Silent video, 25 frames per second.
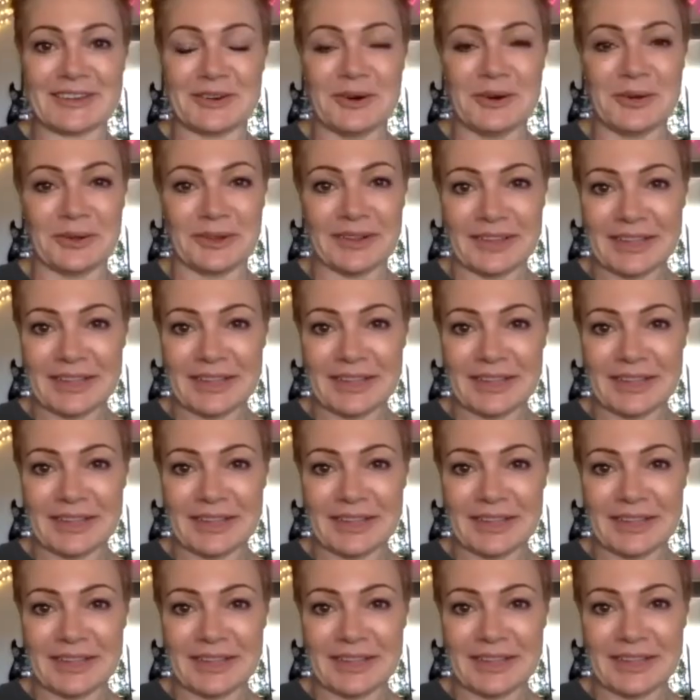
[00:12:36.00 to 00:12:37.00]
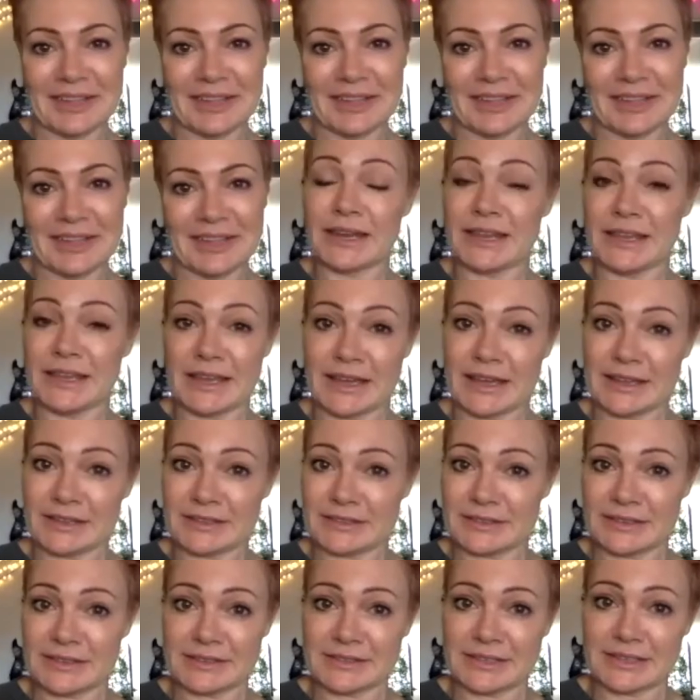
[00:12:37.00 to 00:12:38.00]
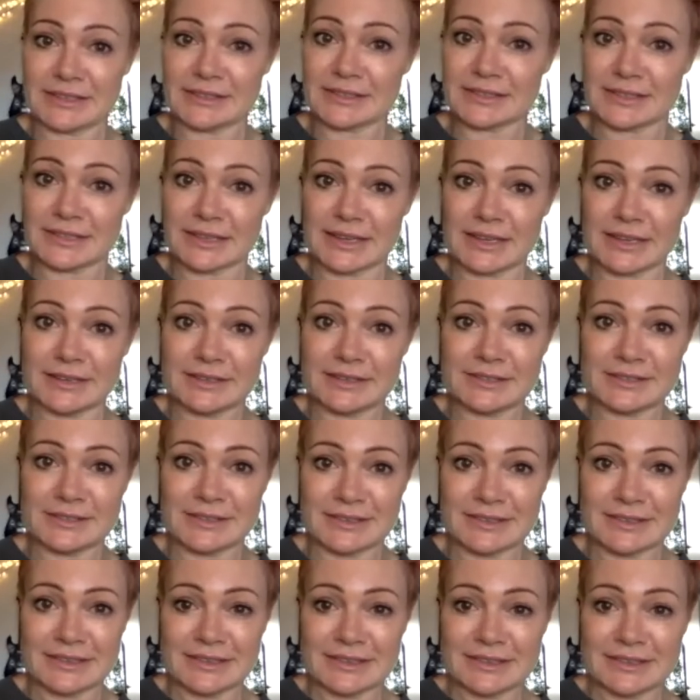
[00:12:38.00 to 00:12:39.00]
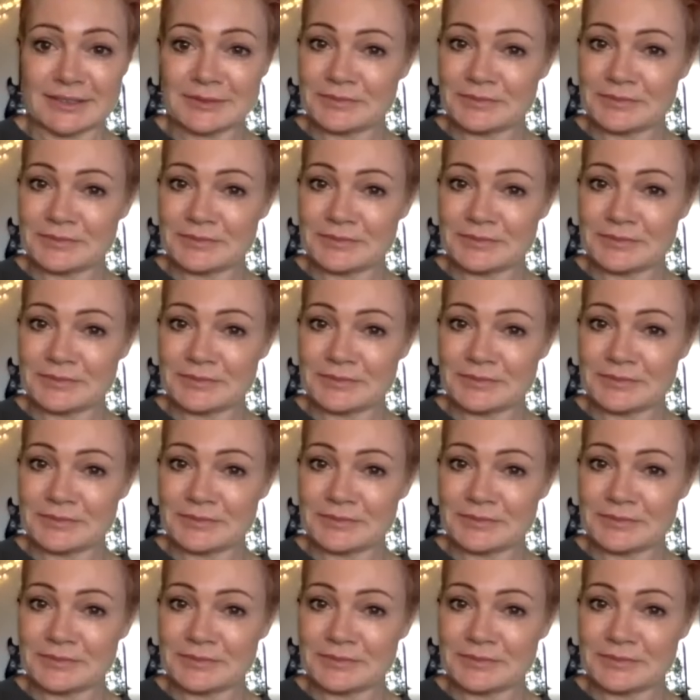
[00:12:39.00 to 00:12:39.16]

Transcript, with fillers: cool. Hey, we wear many hats, us entertainers.